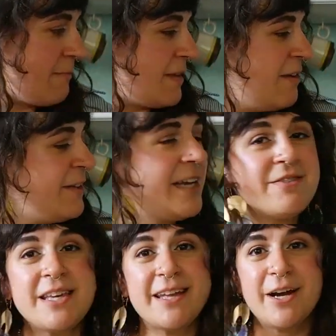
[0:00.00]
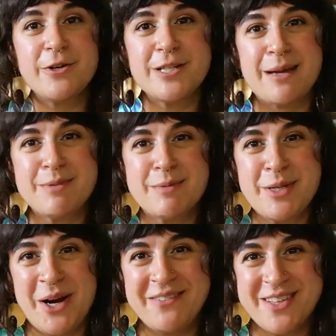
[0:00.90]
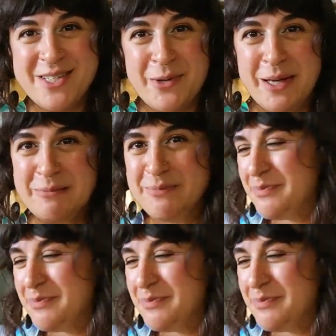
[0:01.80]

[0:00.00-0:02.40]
I feel like I've said that 100 times. I'm sorry if that's annoying.